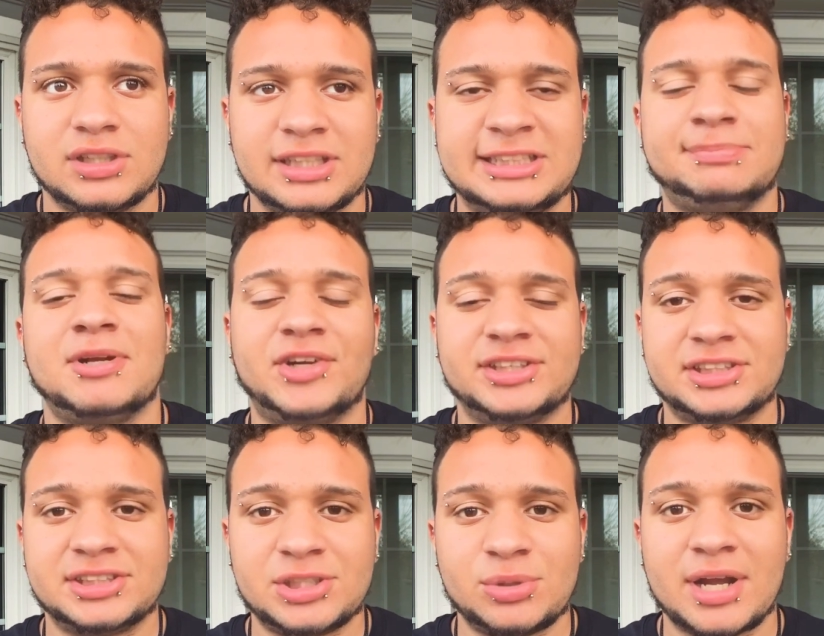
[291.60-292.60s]
experienced
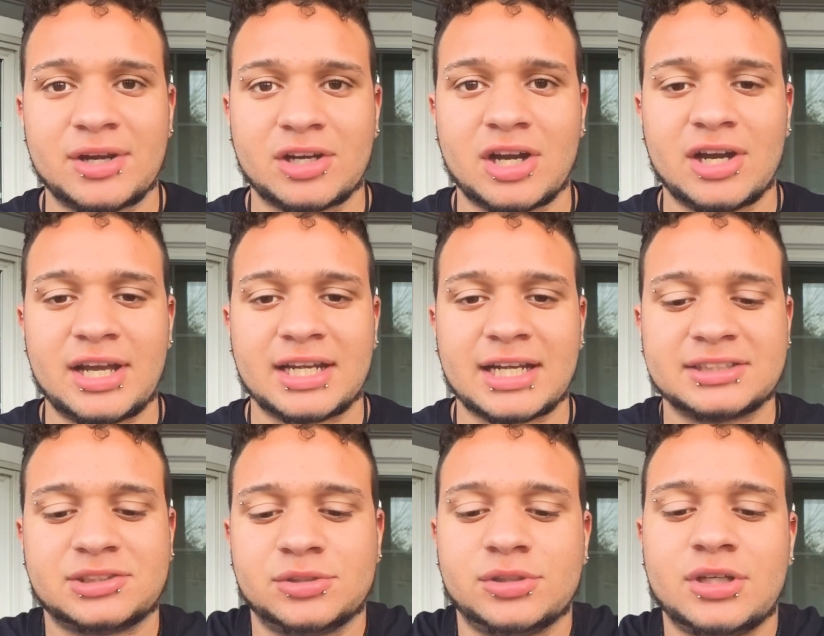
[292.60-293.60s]
this new haircut and got
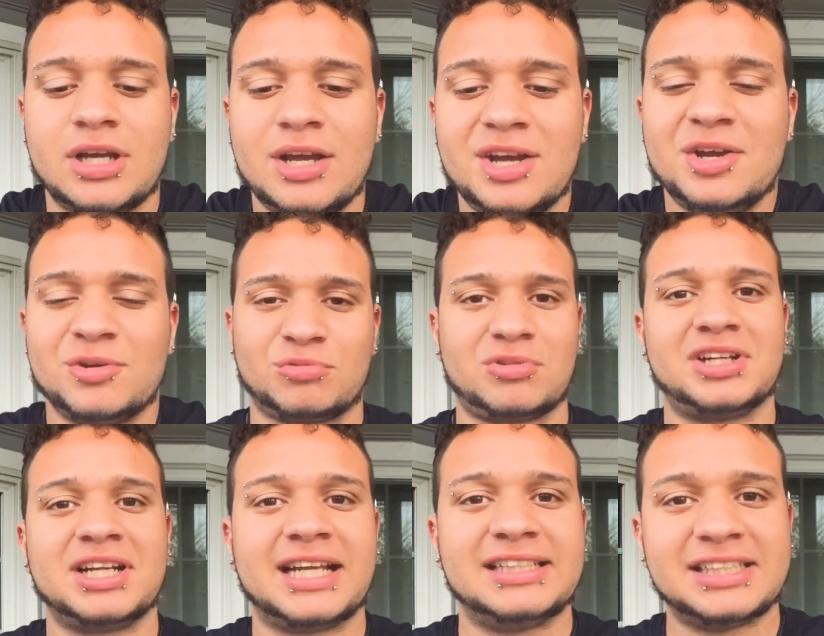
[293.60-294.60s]
to
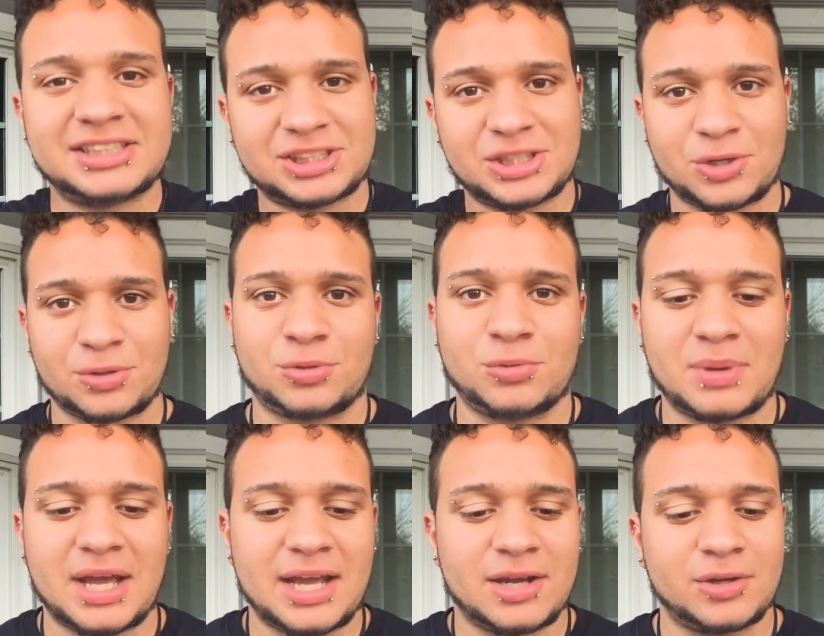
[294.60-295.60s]
run conditioner through
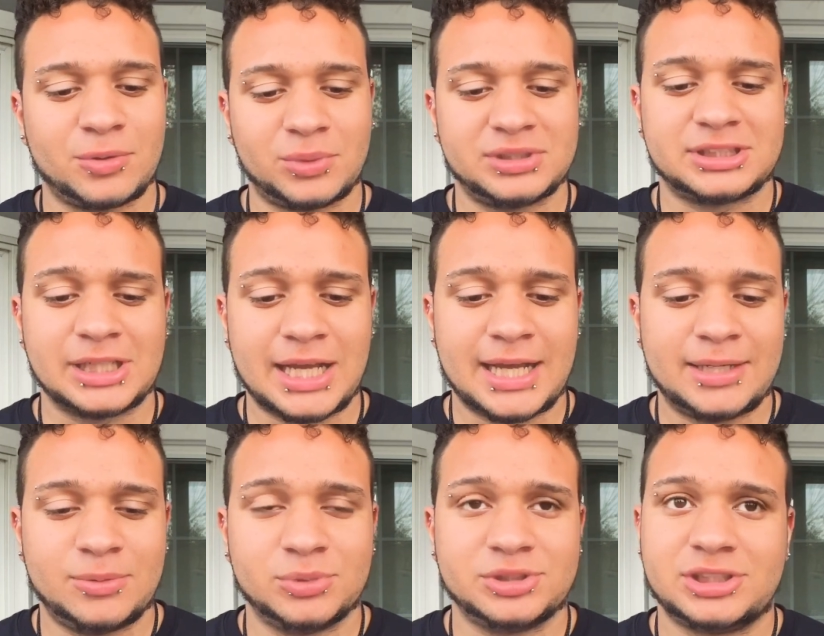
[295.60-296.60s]
my hair once
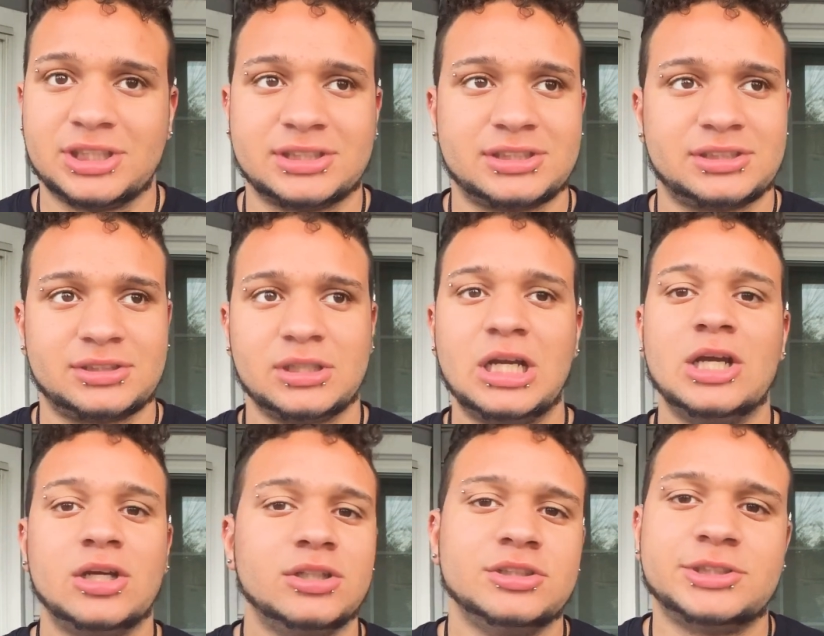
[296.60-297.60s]
again was just
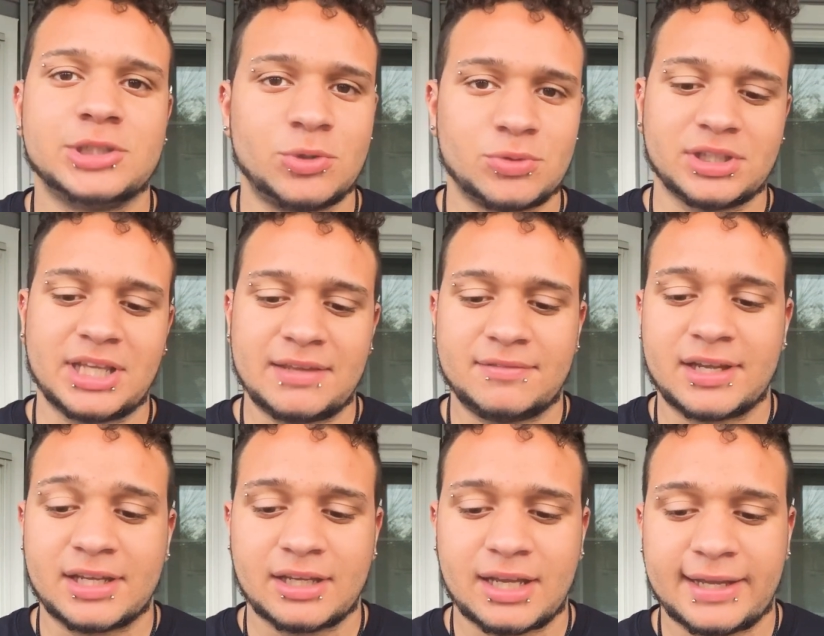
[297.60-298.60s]
so
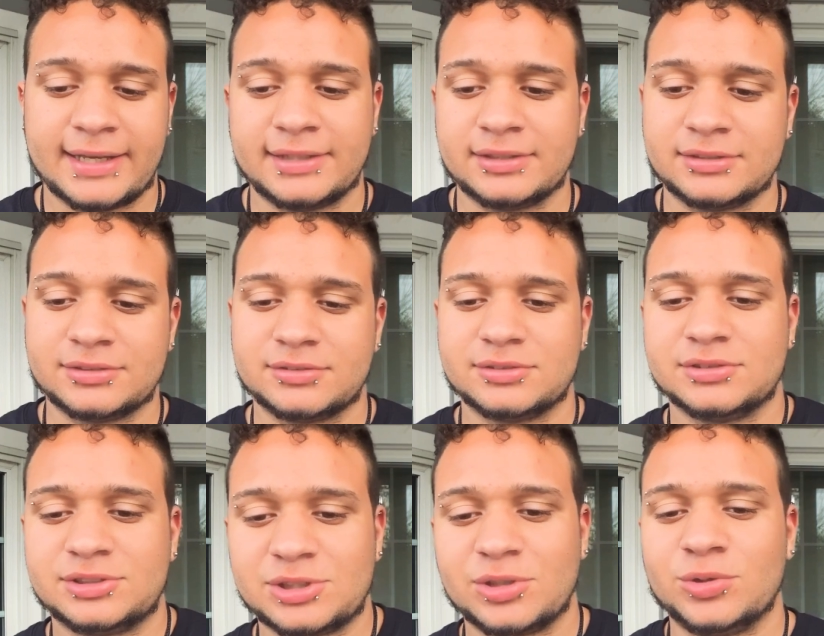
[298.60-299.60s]
relieving and
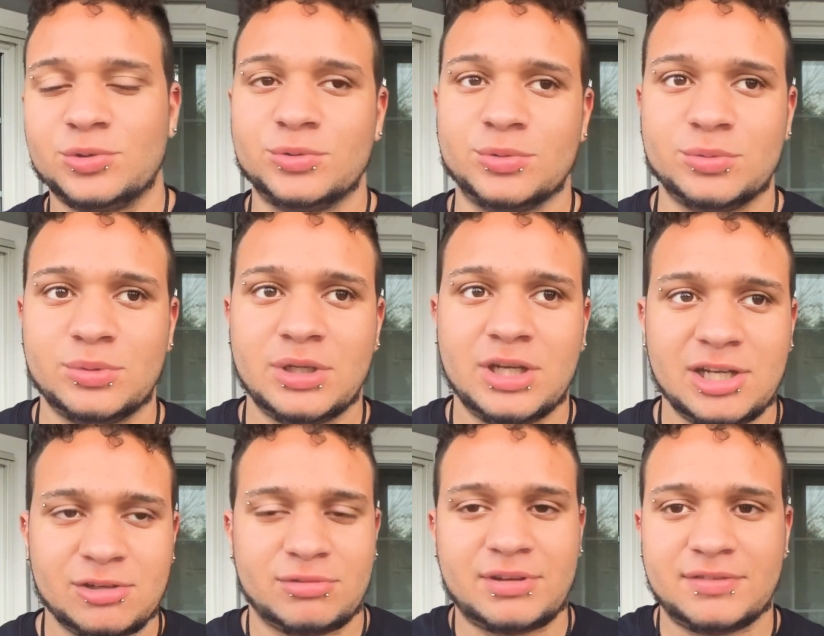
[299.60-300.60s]
so
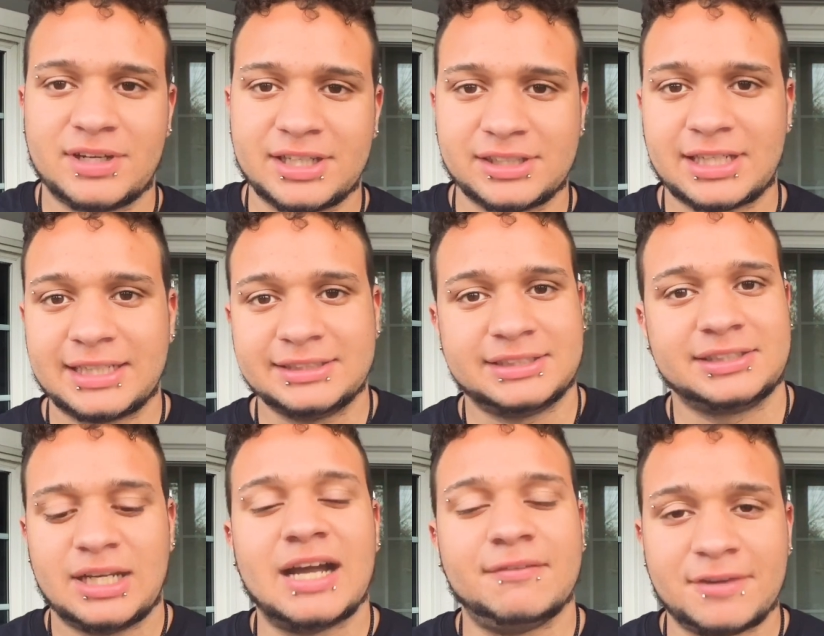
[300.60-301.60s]
revitalizing.
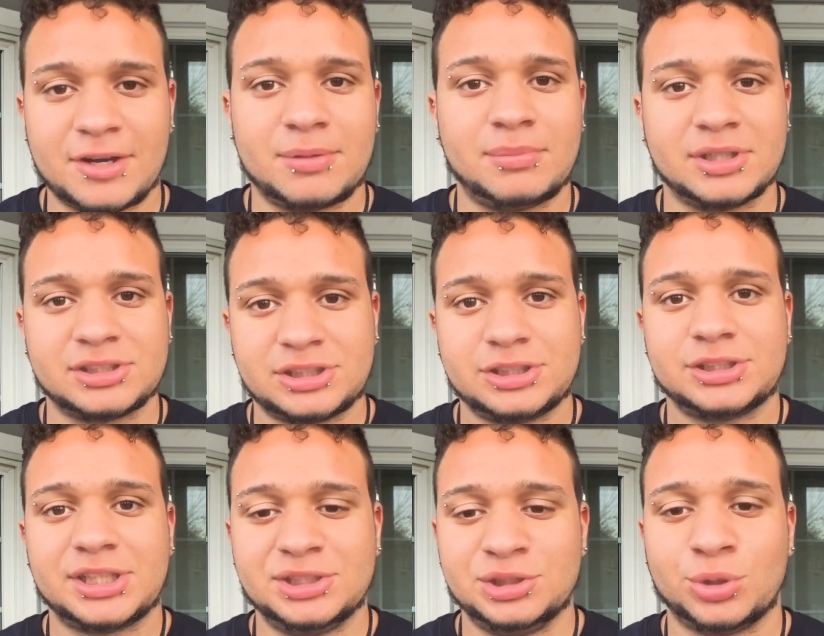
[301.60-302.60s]
I very much
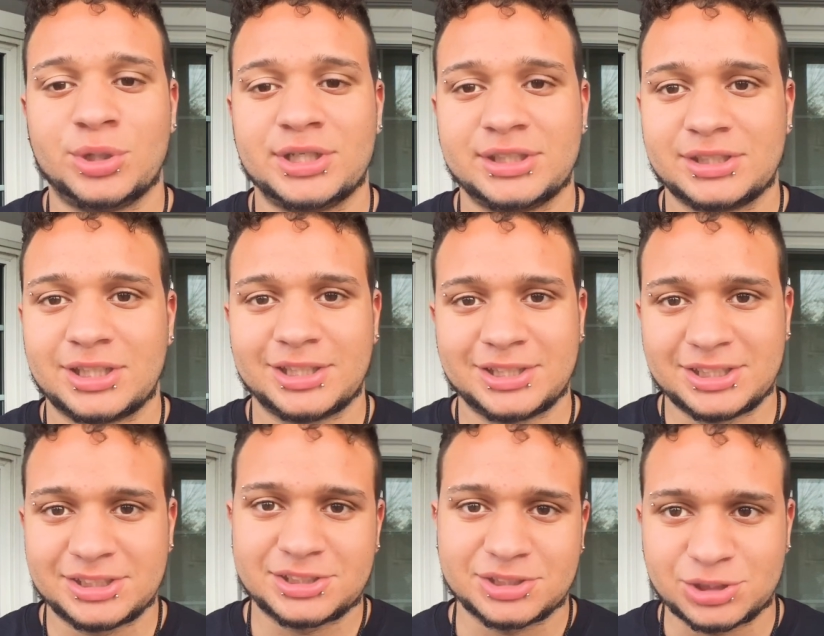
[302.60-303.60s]
enjoy
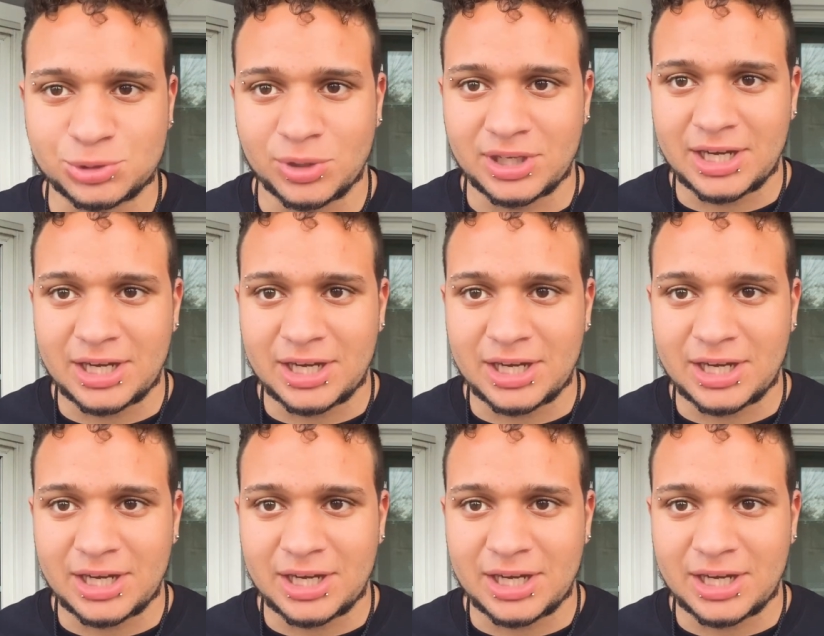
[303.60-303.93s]
this short